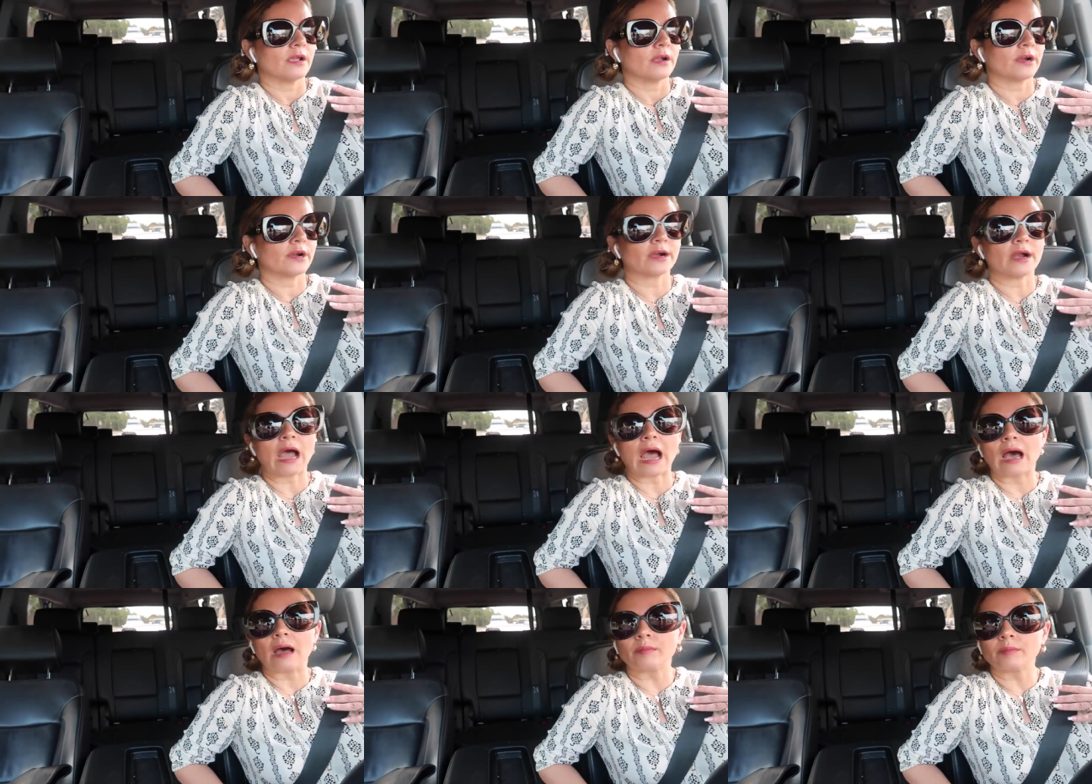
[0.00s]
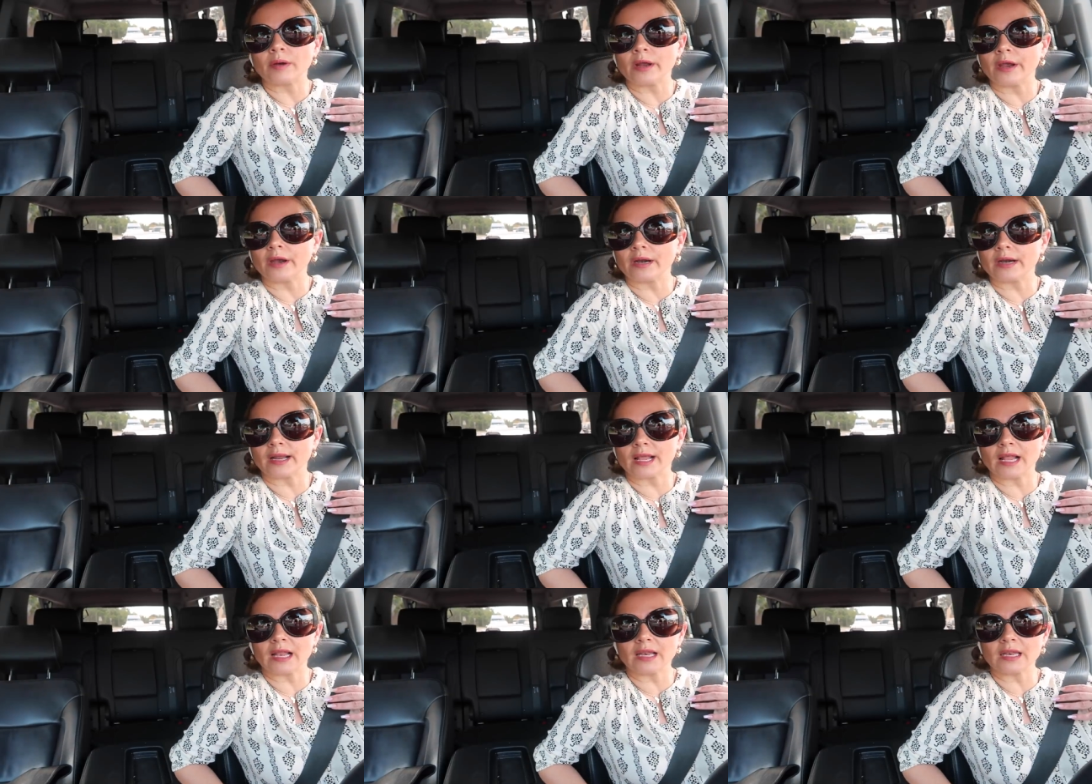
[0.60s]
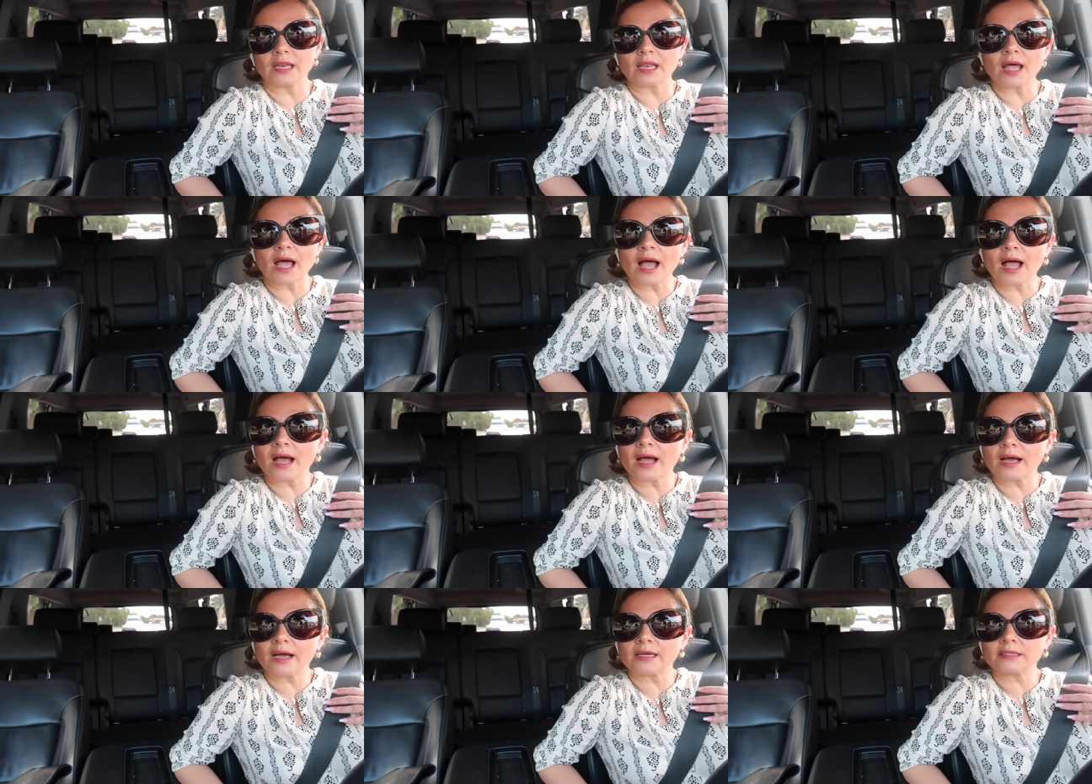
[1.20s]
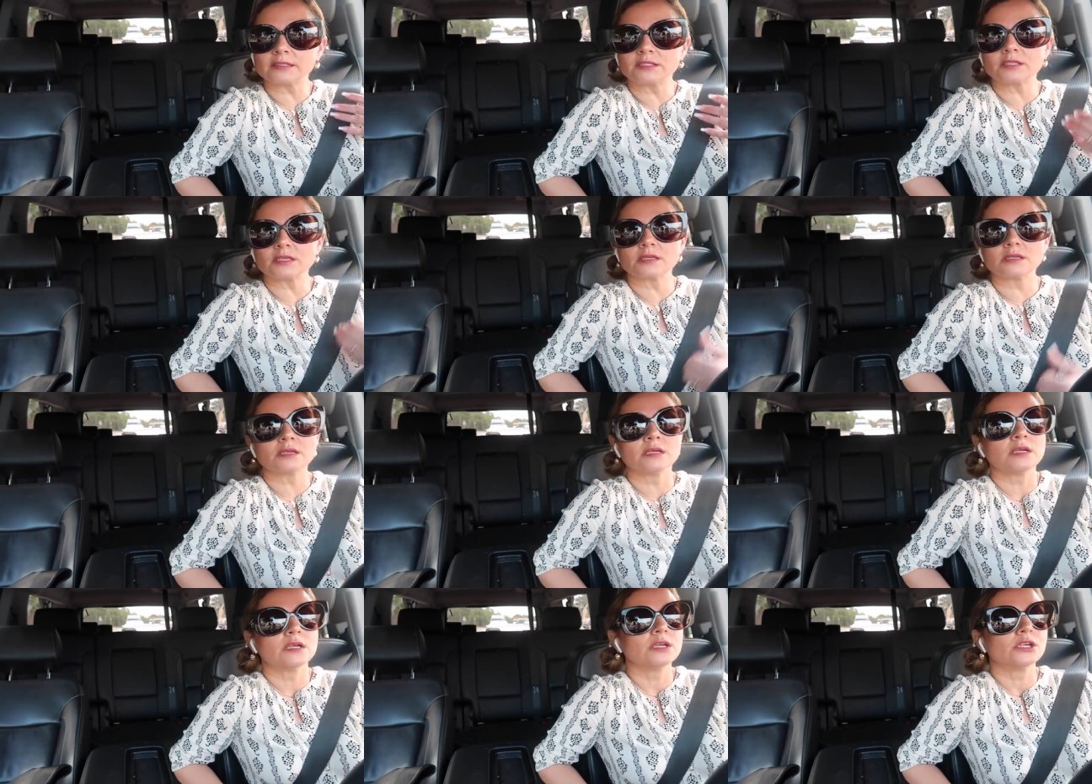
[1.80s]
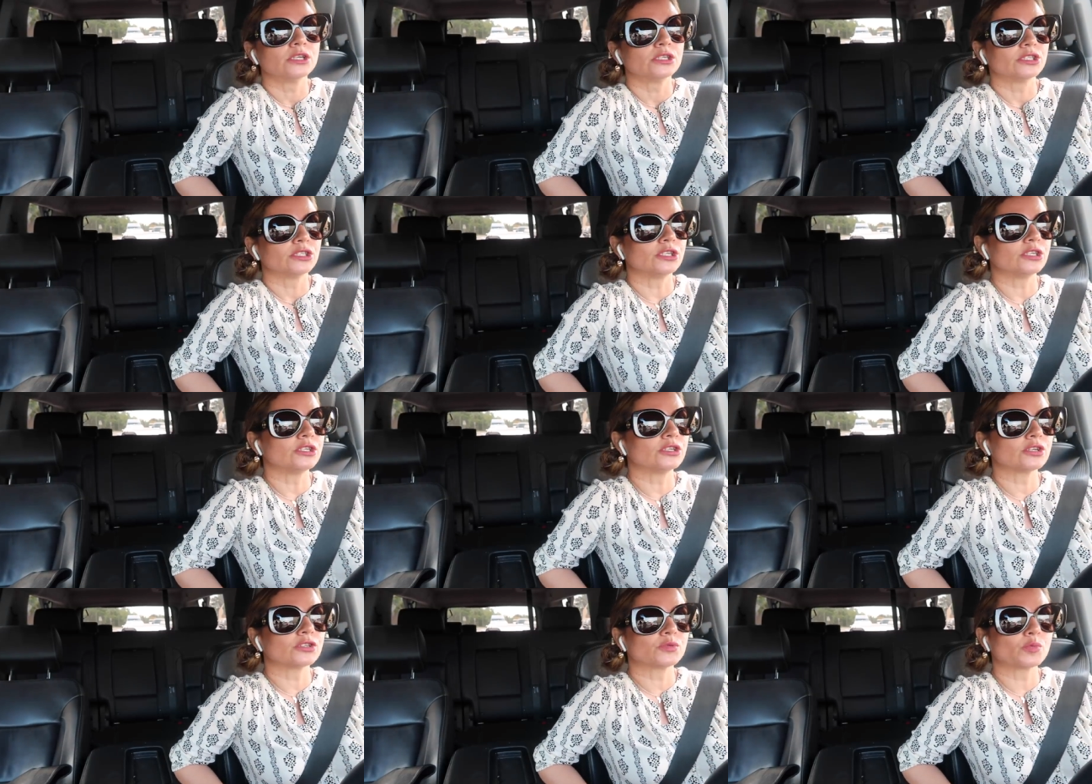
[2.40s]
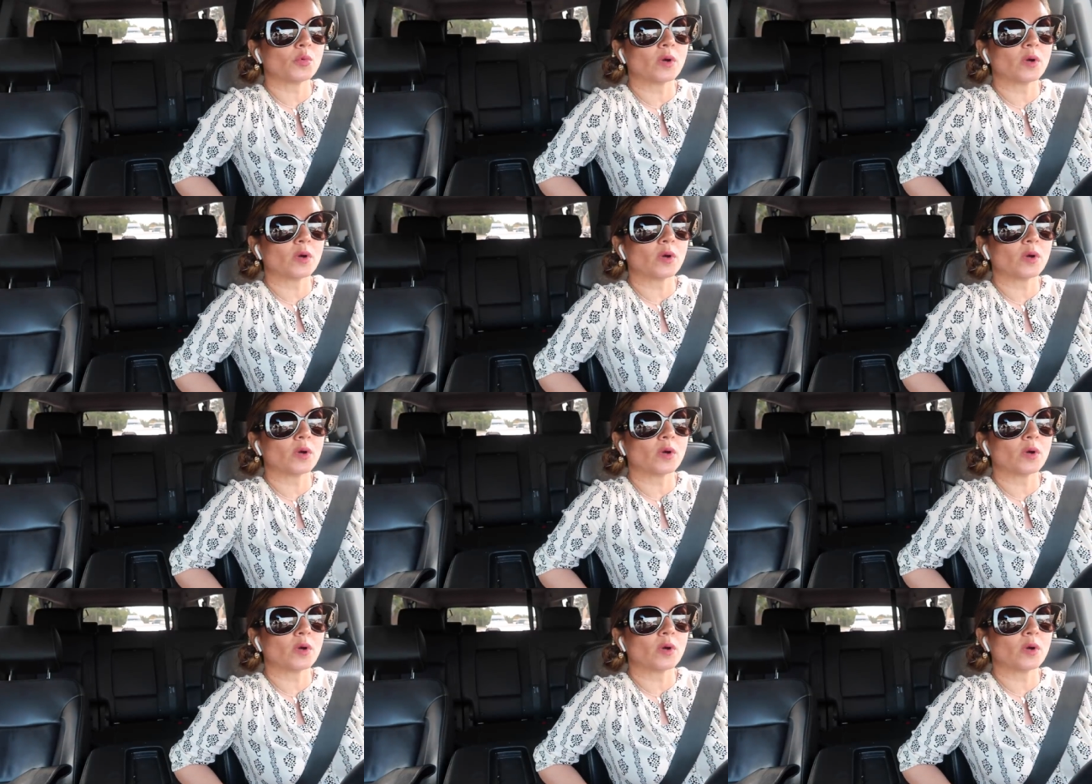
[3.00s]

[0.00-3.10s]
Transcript: her arm hurt a lot she just